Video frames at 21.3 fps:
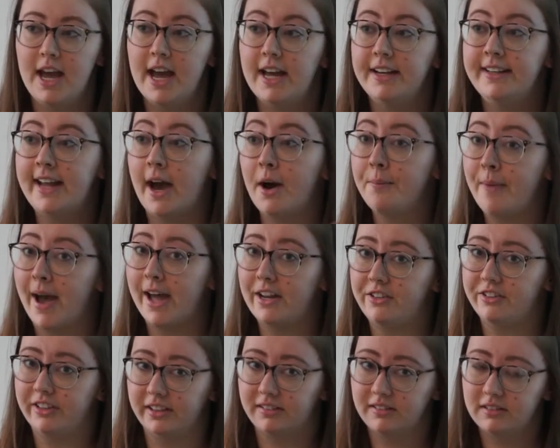Now
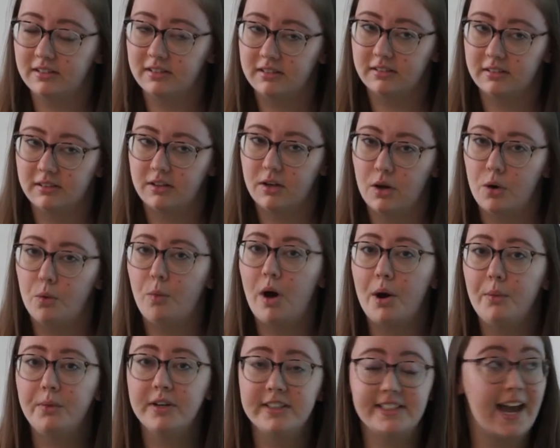imagine,
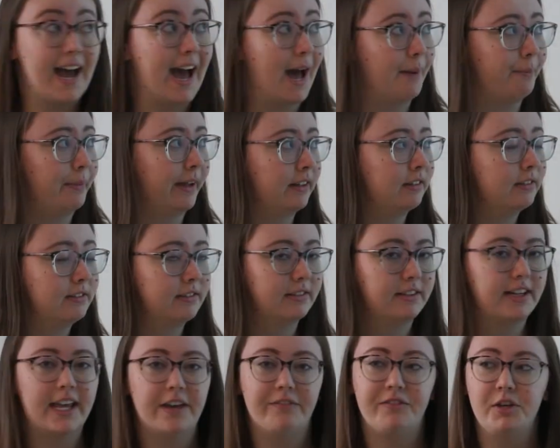what were to happen
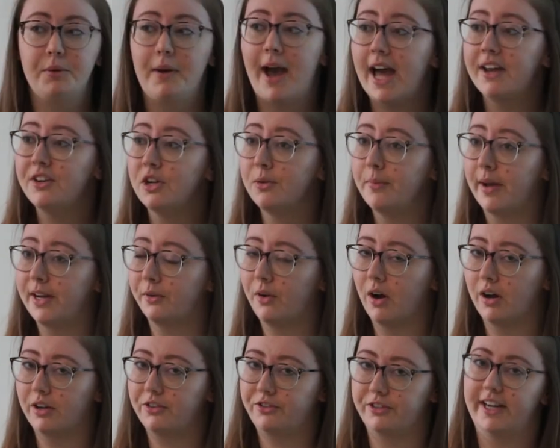if you had no
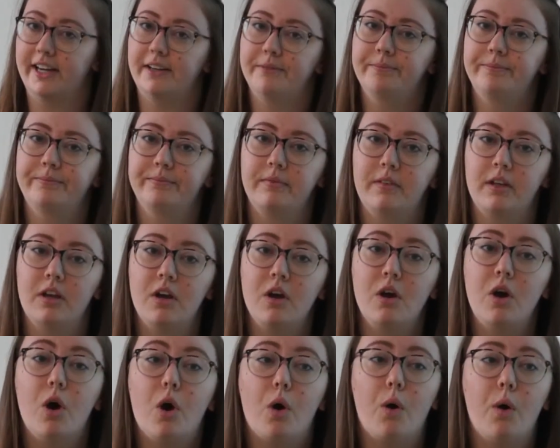mitochondria?
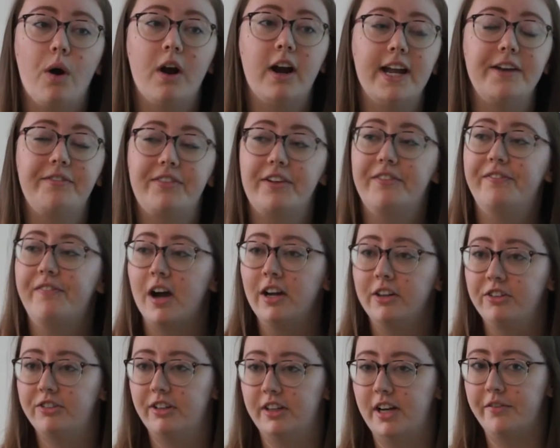Or if the
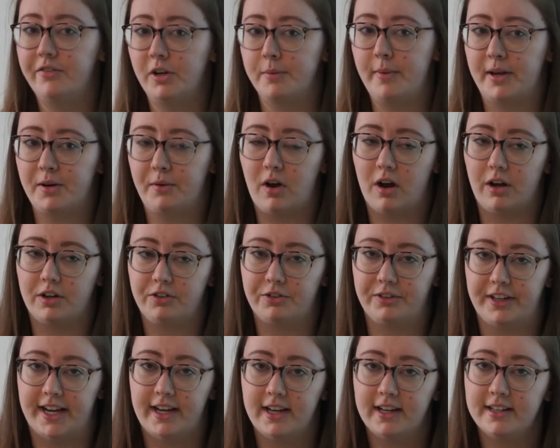function of your
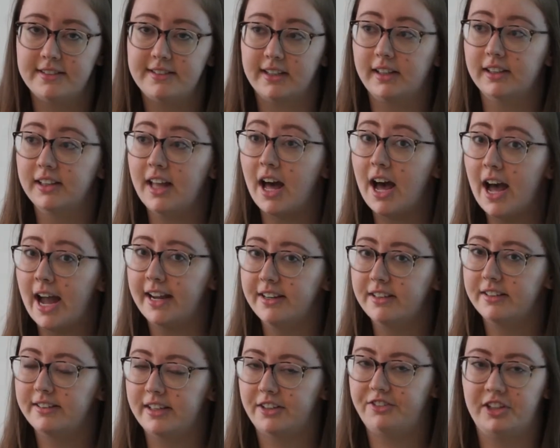mitochondria
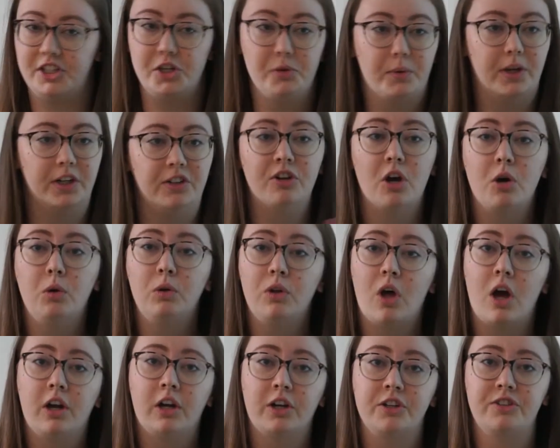declined such that you could no
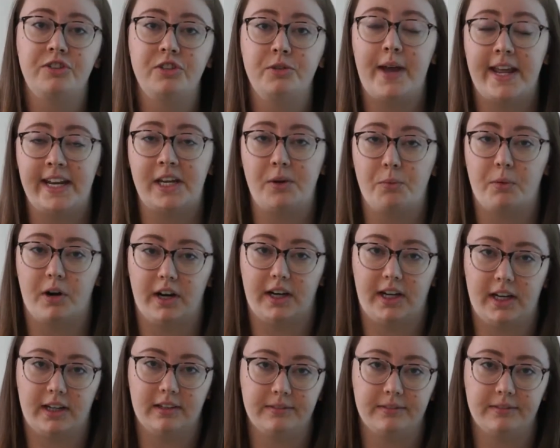longer do any work?